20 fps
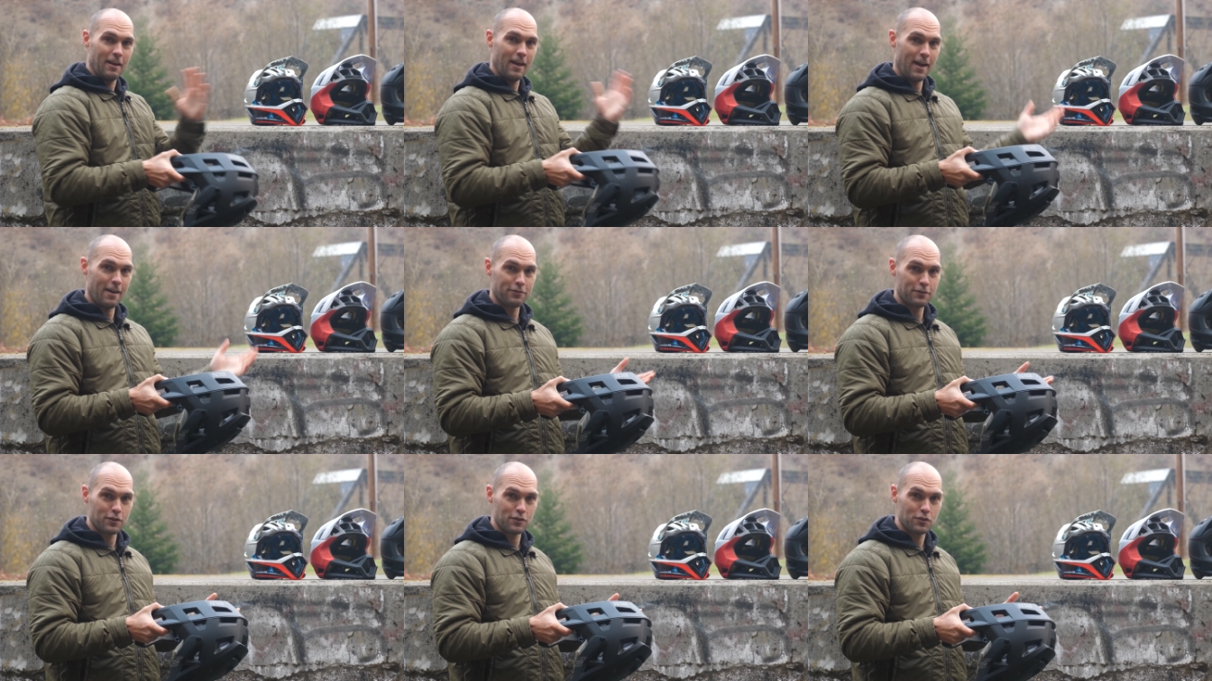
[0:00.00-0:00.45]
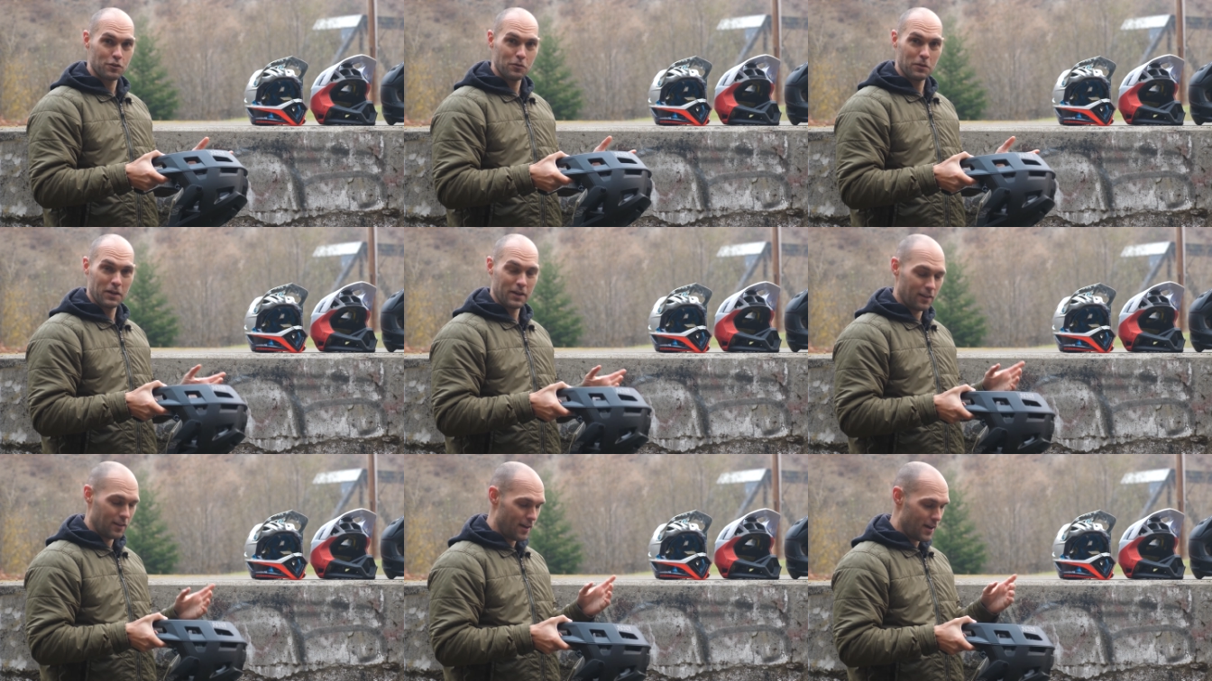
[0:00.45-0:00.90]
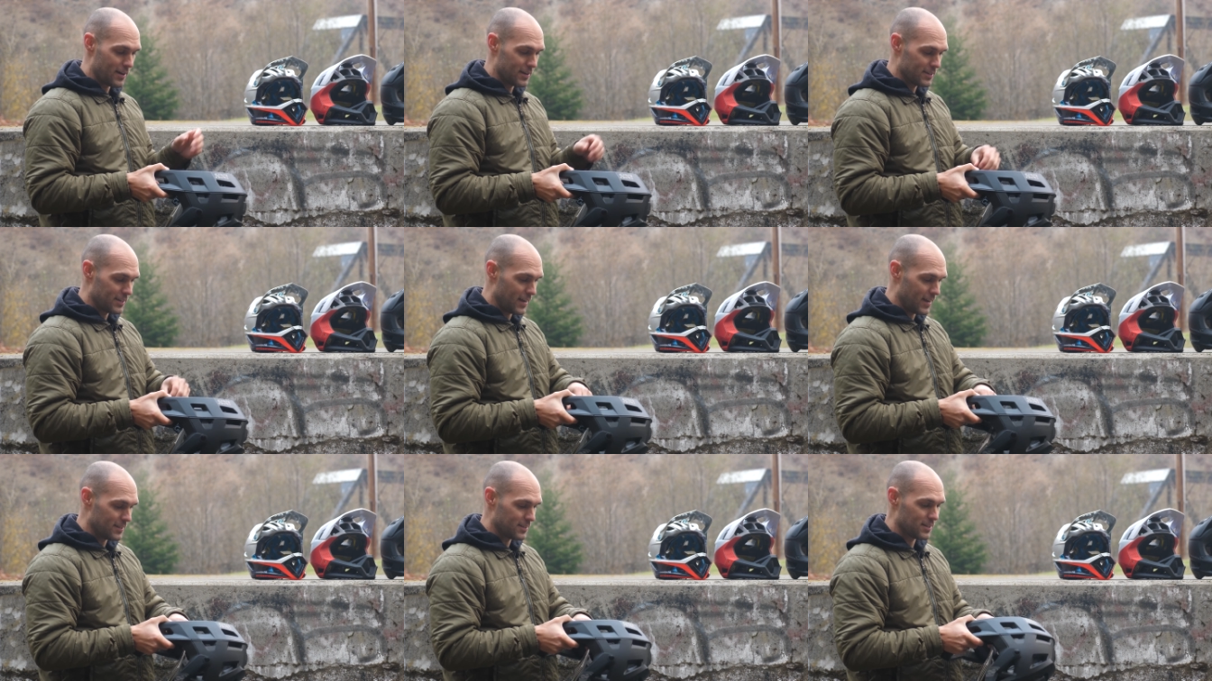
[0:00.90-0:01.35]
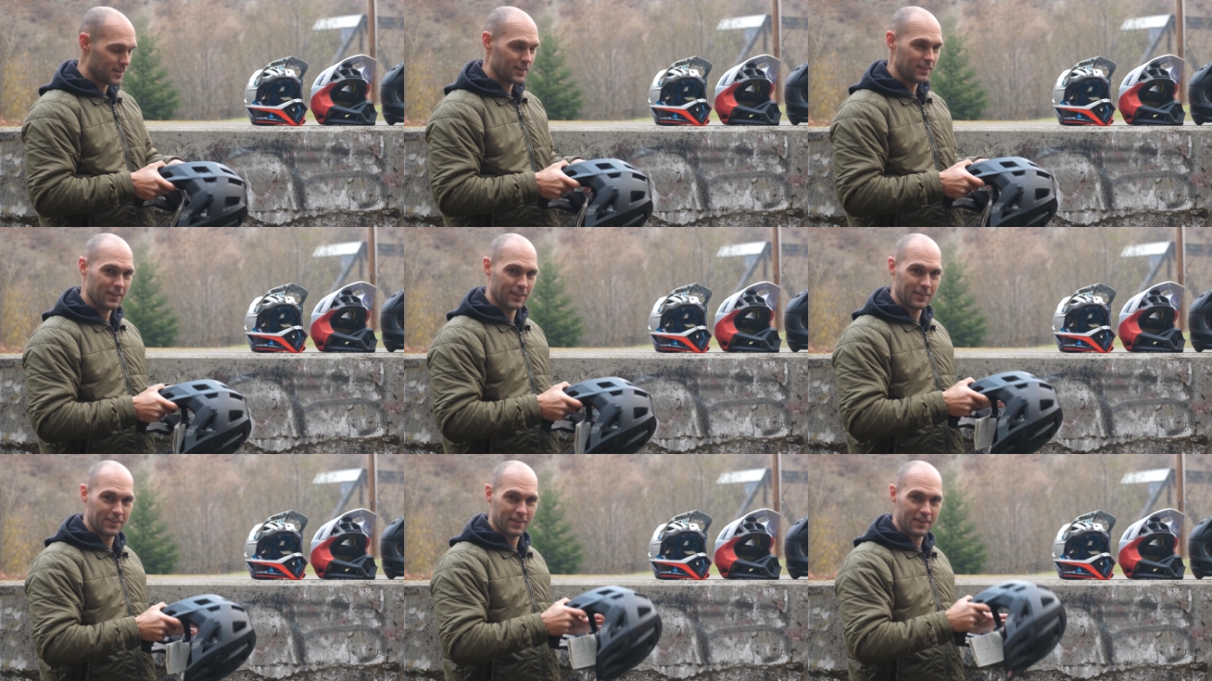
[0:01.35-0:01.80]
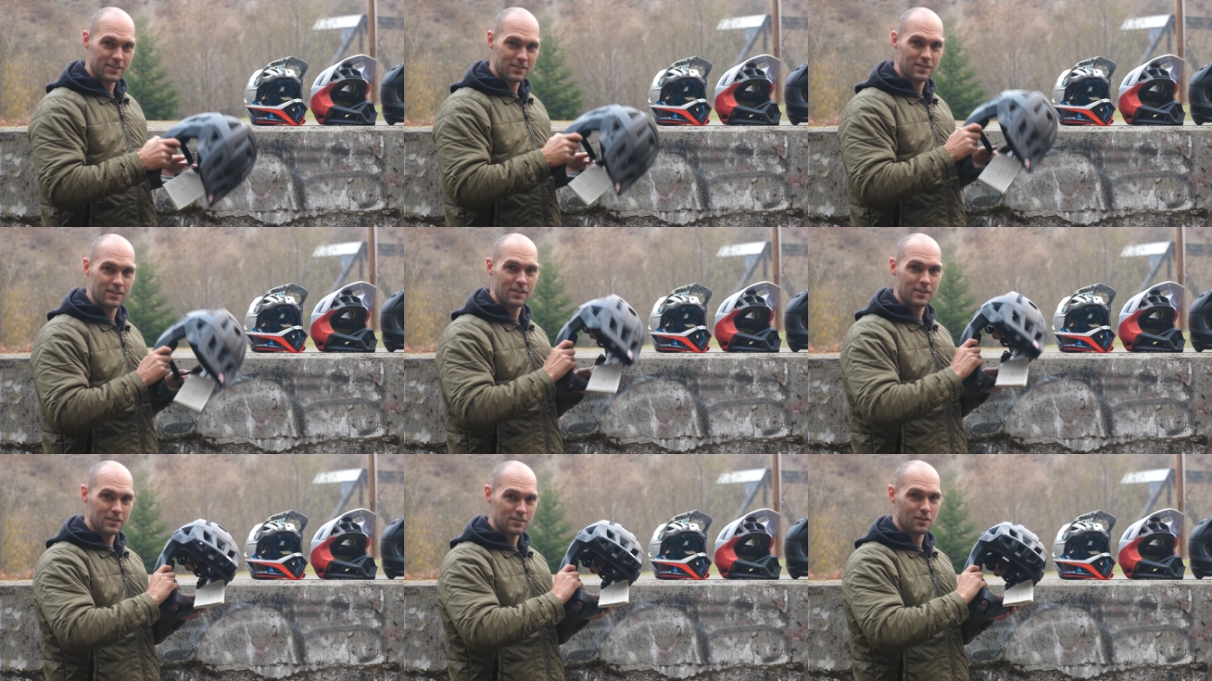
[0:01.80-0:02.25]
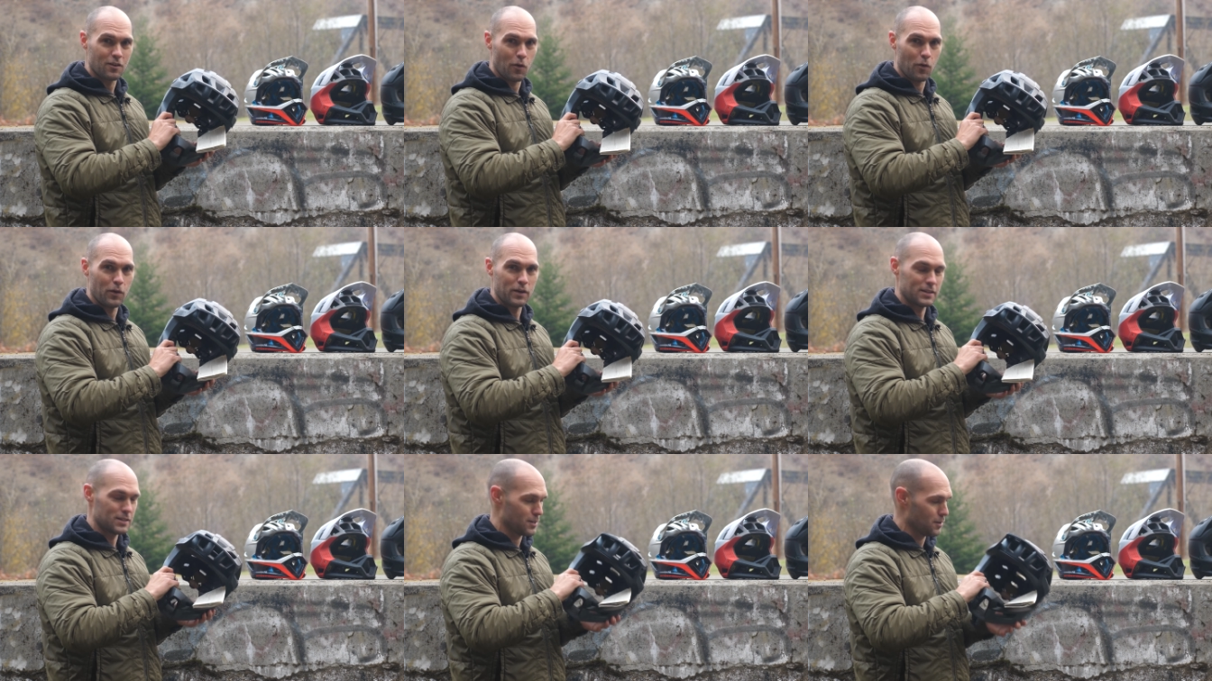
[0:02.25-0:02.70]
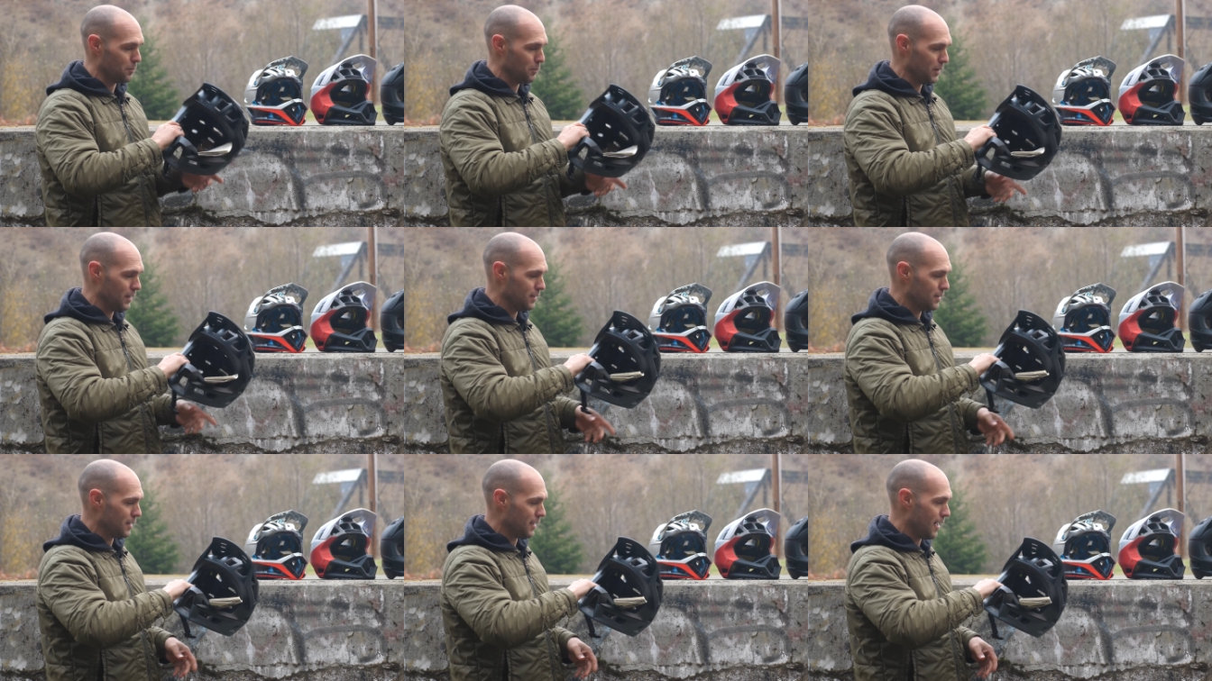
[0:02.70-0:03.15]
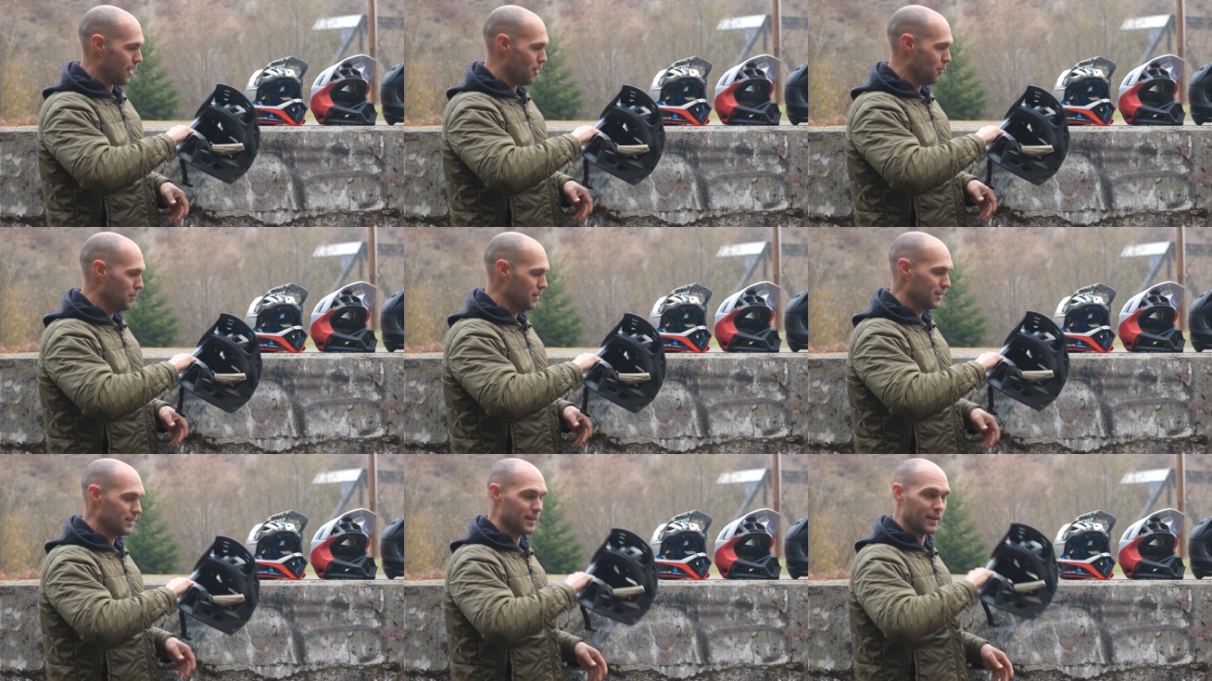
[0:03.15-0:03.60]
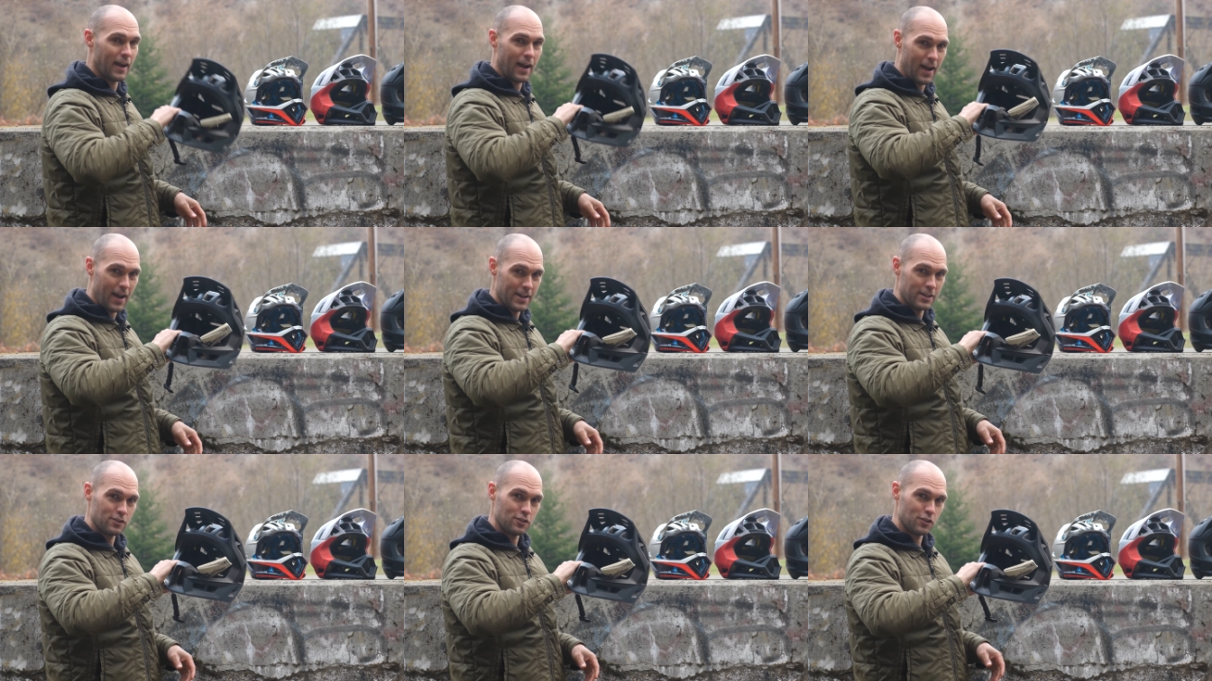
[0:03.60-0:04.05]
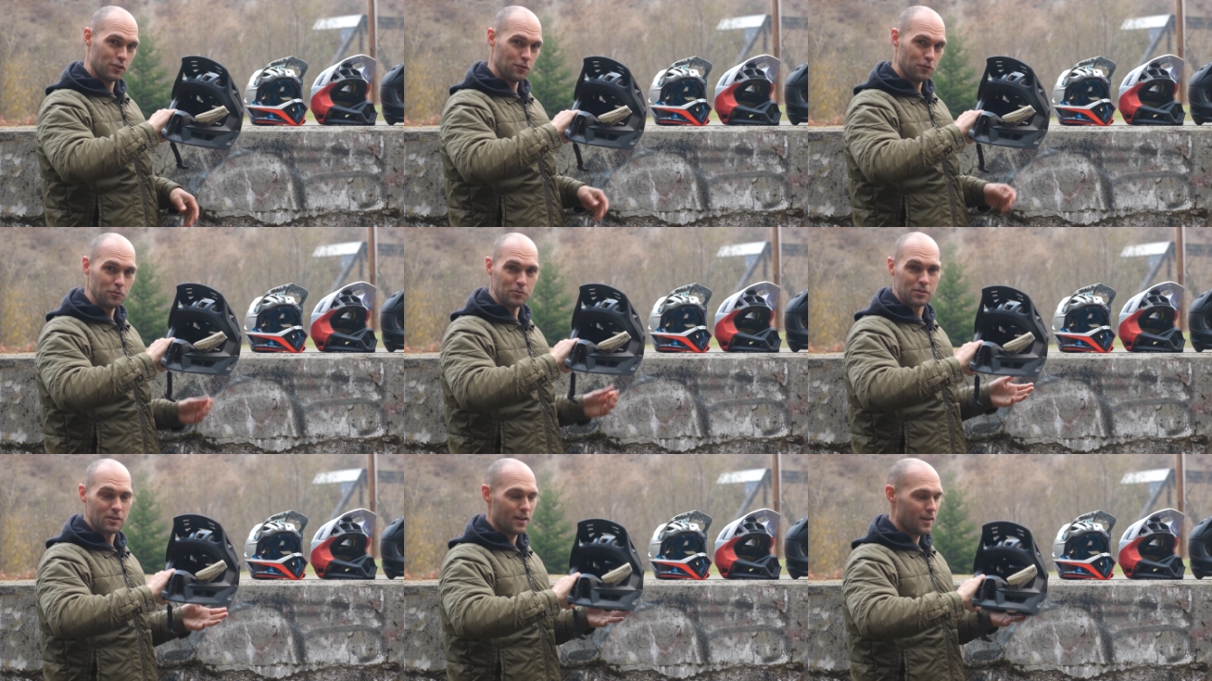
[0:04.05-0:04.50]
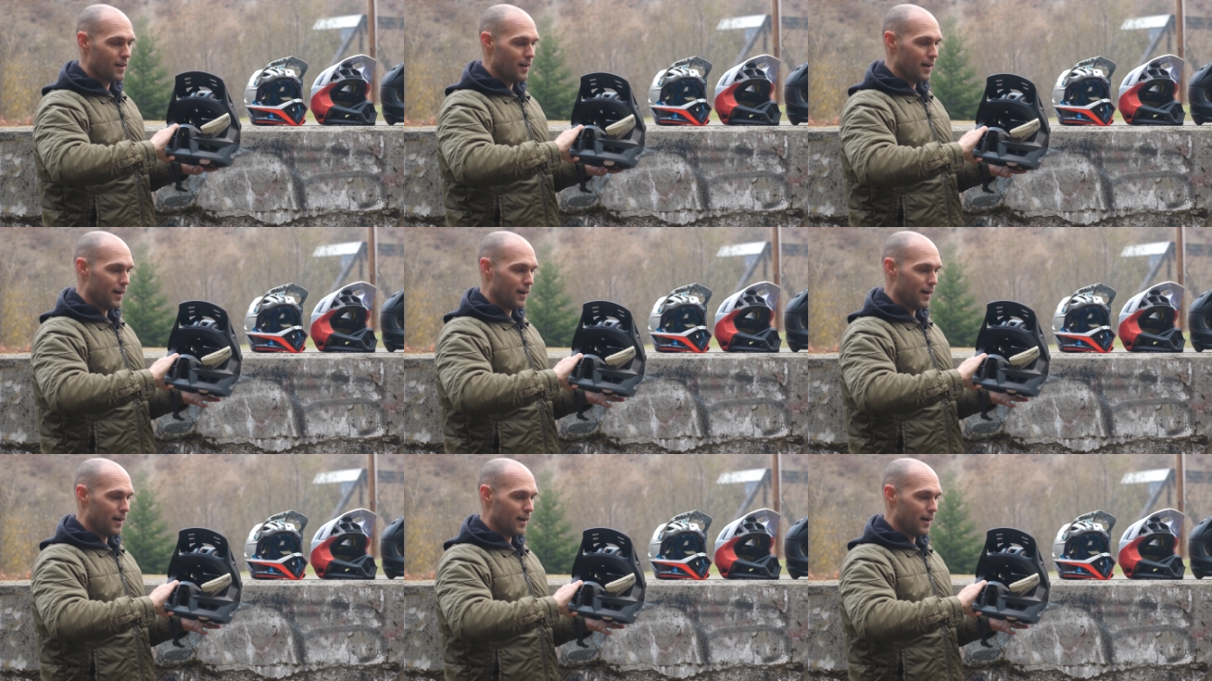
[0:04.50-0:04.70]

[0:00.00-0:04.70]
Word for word: after doing a lot of testing, that this is going to be the helmet that I choose.